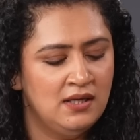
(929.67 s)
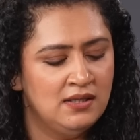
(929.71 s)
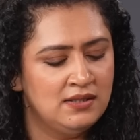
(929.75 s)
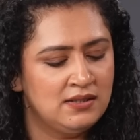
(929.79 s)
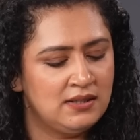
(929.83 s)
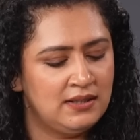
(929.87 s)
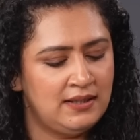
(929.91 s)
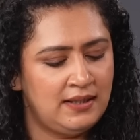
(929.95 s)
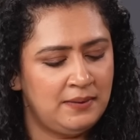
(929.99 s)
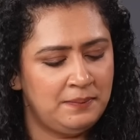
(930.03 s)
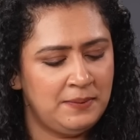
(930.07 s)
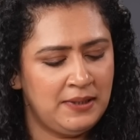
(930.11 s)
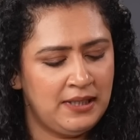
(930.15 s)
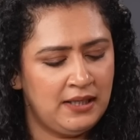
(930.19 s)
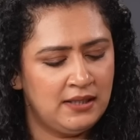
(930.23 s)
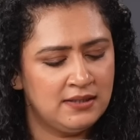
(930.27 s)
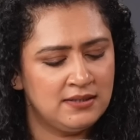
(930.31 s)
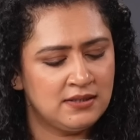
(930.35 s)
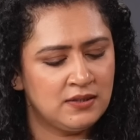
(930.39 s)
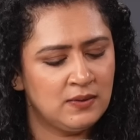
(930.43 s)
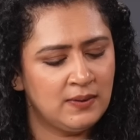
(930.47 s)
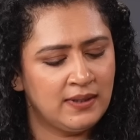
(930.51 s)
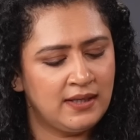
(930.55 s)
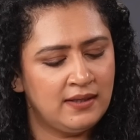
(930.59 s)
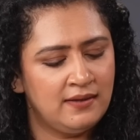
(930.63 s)
So let me
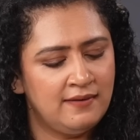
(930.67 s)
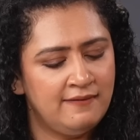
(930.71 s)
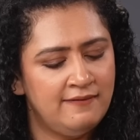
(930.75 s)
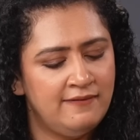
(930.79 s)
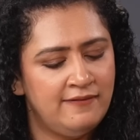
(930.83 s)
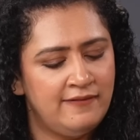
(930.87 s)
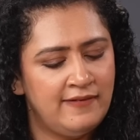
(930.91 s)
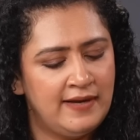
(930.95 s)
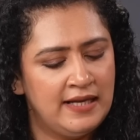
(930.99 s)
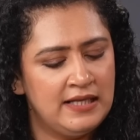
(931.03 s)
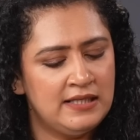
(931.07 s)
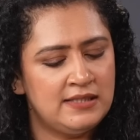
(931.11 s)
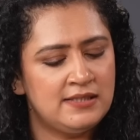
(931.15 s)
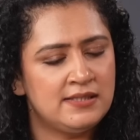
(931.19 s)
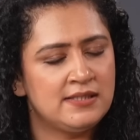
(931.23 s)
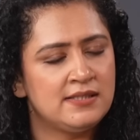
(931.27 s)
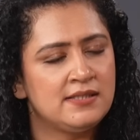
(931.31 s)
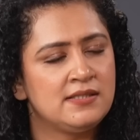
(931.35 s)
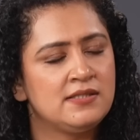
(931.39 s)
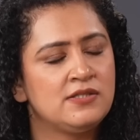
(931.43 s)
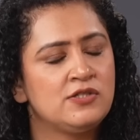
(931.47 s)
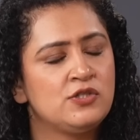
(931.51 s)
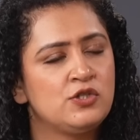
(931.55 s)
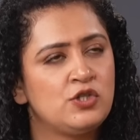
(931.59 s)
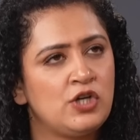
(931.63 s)
ask you, can a
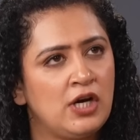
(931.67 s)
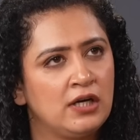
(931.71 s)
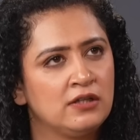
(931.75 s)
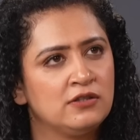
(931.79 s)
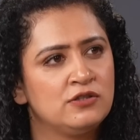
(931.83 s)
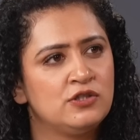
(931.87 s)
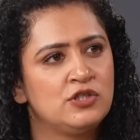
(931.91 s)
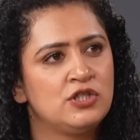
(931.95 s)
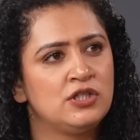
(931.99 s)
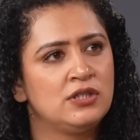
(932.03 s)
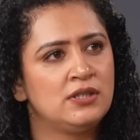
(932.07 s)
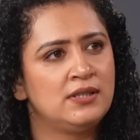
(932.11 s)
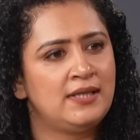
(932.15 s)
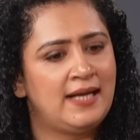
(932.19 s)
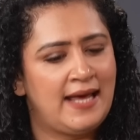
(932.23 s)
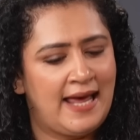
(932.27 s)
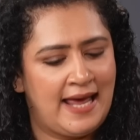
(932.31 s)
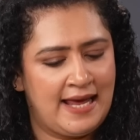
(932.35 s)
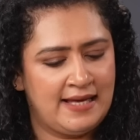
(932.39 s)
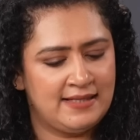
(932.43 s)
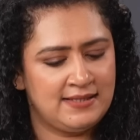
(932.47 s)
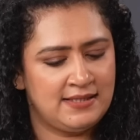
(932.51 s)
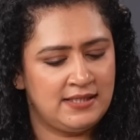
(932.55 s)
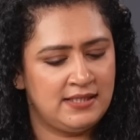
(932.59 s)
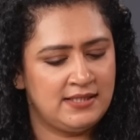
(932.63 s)
well-structured
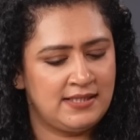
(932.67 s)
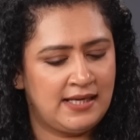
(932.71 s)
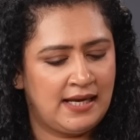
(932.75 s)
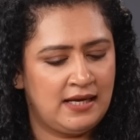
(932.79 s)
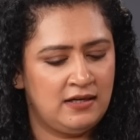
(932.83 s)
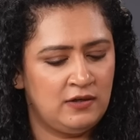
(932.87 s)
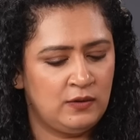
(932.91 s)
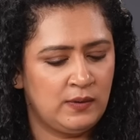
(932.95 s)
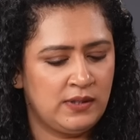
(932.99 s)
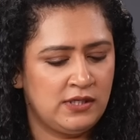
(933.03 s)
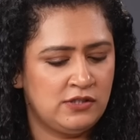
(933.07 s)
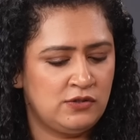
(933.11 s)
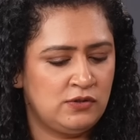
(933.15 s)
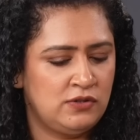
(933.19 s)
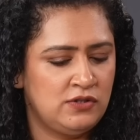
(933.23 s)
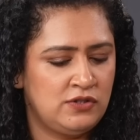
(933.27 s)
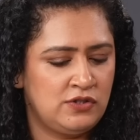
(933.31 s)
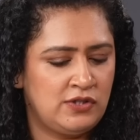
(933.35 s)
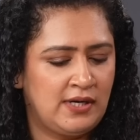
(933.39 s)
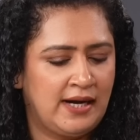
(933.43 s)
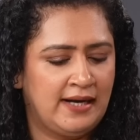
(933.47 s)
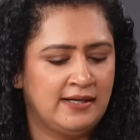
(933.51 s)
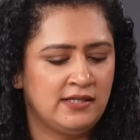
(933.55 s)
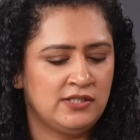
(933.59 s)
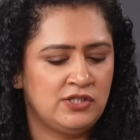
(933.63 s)
asset allocation
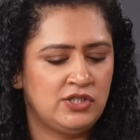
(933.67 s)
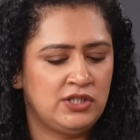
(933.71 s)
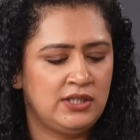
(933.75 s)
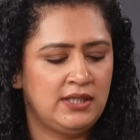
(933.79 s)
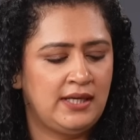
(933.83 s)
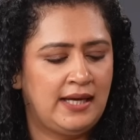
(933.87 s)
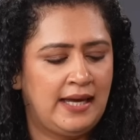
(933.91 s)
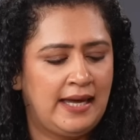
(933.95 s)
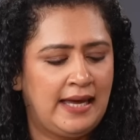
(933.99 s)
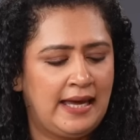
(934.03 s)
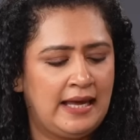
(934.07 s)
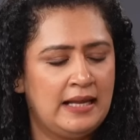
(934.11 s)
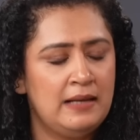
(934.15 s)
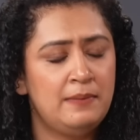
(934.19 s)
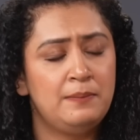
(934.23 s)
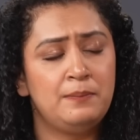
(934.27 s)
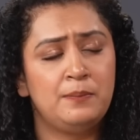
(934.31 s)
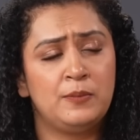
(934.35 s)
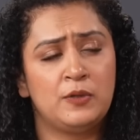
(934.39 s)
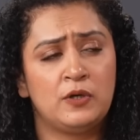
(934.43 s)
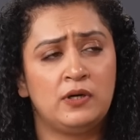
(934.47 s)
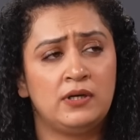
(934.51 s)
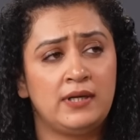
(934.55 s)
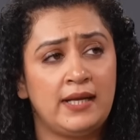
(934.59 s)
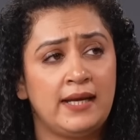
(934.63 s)
strategy help
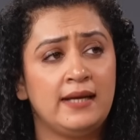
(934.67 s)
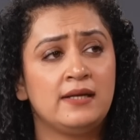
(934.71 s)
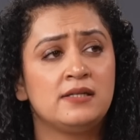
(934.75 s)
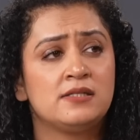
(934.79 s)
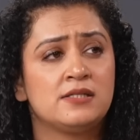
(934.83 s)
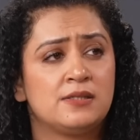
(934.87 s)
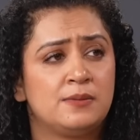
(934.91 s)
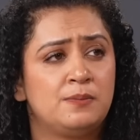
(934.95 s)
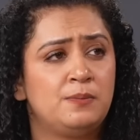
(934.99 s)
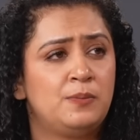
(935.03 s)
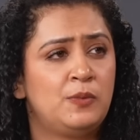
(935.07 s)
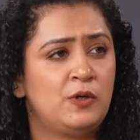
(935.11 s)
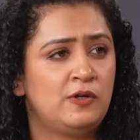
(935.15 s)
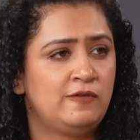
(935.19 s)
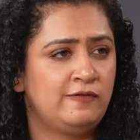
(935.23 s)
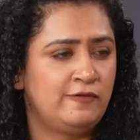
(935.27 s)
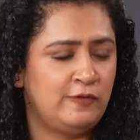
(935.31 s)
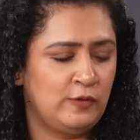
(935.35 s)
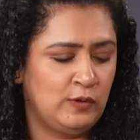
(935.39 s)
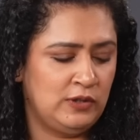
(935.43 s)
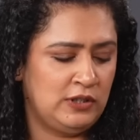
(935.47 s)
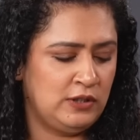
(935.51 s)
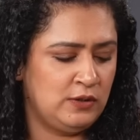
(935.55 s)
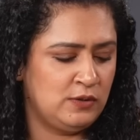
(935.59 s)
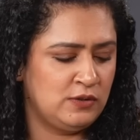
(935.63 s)
protect
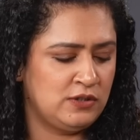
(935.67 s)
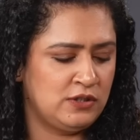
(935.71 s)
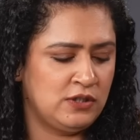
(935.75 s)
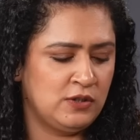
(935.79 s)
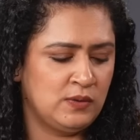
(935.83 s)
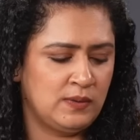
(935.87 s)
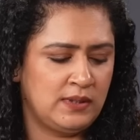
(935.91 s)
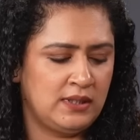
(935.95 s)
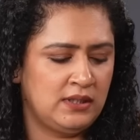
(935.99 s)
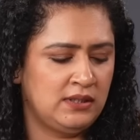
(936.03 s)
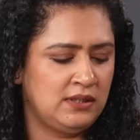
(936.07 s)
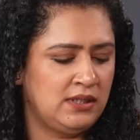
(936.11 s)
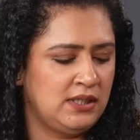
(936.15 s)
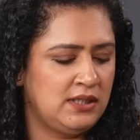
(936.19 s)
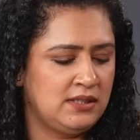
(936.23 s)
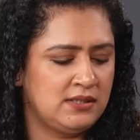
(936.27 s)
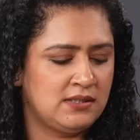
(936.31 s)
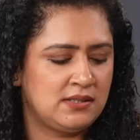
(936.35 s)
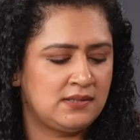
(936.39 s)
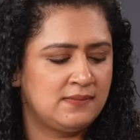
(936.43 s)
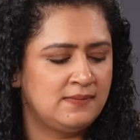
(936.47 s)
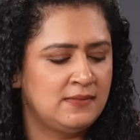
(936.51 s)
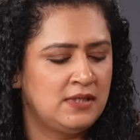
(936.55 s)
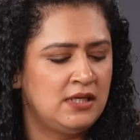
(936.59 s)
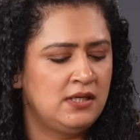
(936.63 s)
portfolios during
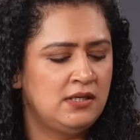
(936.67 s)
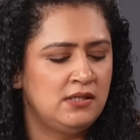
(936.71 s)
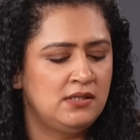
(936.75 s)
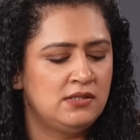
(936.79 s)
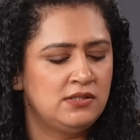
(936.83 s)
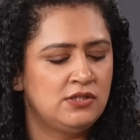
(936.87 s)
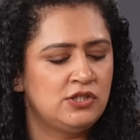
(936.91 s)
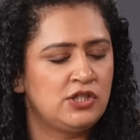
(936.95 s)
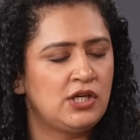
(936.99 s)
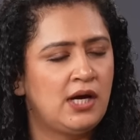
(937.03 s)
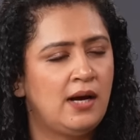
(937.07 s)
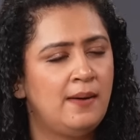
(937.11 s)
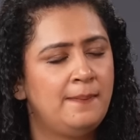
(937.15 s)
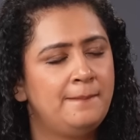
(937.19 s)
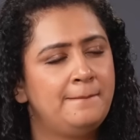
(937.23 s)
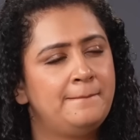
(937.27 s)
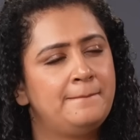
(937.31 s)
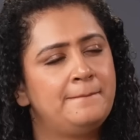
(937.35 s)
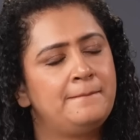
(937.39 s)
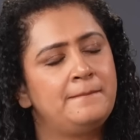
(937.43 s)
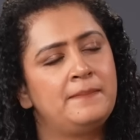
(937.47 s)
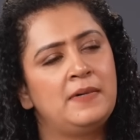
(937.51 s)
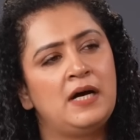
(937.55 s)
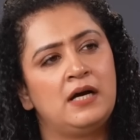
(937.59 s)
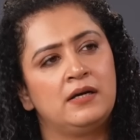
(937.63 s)
these sharp
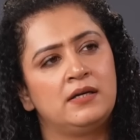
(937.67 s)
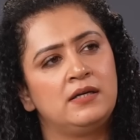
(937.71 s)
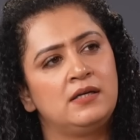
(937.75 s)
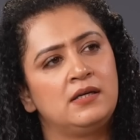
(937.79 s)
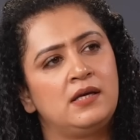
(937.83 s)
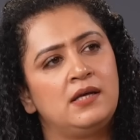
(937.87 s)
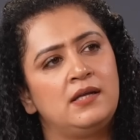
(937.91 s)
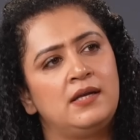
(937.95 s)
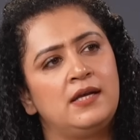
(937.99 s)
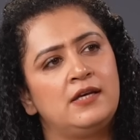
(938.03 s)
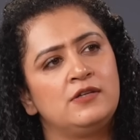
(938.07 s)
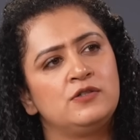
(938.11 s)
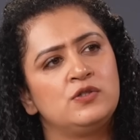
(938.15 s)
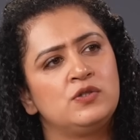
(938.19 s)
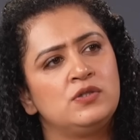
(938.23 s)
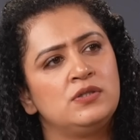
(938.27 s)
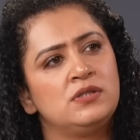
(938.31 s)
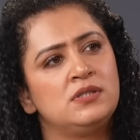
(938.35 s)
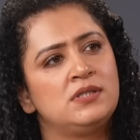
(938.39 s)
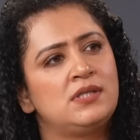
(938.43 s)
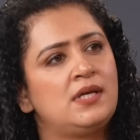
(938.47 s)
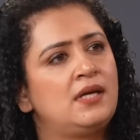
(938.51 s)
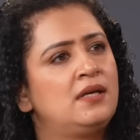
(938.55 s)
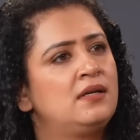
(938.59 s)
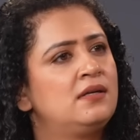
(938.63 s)
market
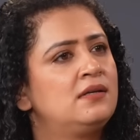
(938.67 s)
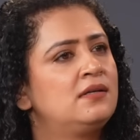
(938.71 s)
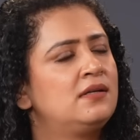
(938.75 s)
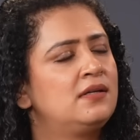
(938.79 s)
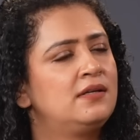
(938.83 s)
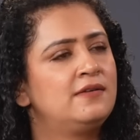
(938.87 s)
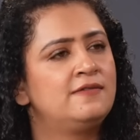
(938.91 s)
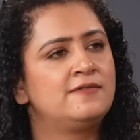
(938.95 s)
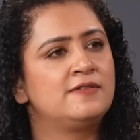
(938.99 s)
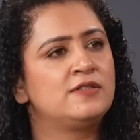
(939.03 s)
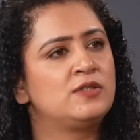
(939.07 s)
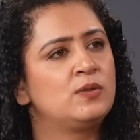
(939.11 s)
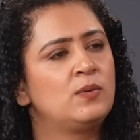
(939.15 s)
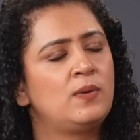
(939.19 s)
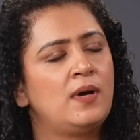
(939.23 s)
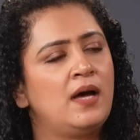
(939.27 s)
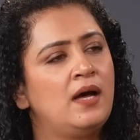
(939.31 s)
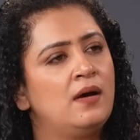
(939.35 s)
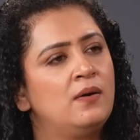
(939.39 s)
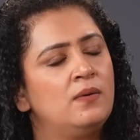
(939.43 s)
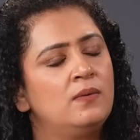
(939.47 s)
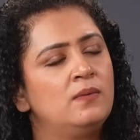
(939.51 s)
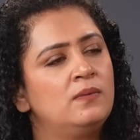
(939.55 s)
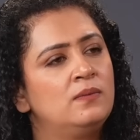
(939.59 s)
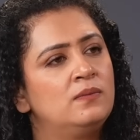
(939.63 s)
corrections, and if so,
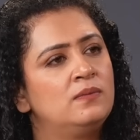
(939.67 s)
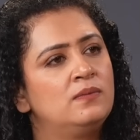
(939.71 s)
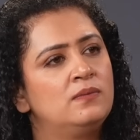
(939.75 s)
how?